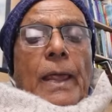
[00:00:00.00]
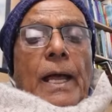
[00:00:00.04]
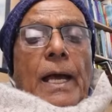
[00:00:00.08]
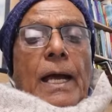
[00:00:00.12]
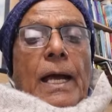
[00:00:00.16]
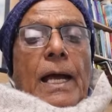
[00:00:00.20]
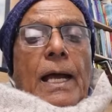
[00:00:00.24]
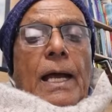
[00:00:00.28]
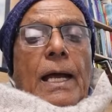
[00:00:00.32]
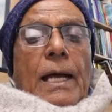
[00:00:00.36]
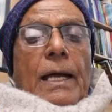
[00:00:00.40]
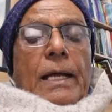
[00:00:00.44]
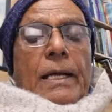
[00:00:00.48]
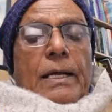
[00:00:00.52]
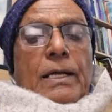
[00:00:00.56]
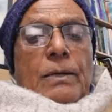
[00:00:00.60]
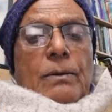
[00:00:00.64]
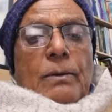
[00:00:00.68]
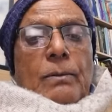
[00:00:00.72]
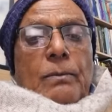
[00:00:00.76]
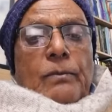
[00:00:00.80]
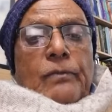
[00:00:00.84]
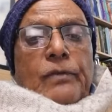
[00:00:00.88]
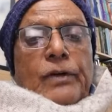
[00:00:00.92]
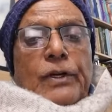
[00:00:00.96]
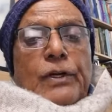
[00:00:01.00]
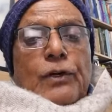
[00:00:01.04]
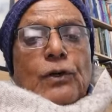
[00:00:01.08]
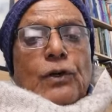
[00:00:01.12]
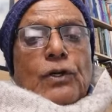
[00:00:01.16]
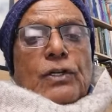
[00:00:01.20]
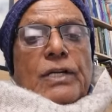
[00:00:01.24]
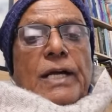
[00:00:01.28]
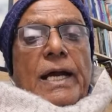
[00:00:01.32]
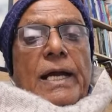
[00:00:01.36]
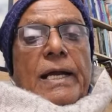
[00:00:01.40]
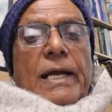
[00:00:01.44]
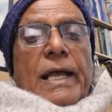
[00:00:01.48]

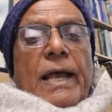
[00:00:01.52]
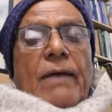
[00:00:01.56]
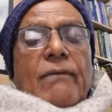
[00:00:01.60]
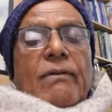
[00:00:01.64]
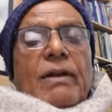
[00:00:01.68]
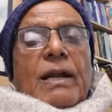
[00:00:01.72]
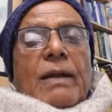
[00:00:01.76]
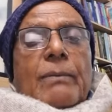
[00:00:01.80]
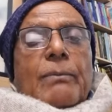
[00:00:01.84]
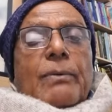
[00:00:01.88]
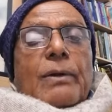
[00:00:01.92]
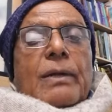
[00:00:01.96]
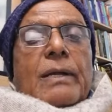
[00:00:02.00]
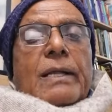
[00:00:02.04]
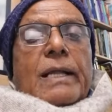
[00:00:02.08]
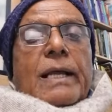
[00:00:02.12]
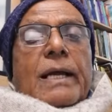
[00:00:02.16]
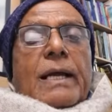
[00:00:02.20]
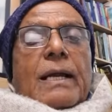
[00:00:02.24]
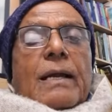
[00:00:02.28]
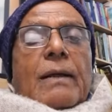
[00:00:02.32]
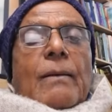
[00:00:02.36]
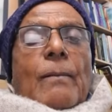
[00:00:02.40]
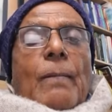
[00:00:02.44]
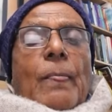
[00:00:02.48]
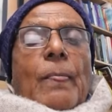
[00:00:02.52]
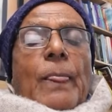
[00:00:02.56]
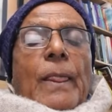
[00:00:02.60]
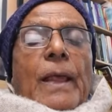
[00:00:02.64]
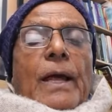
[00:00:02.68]
videos are available there.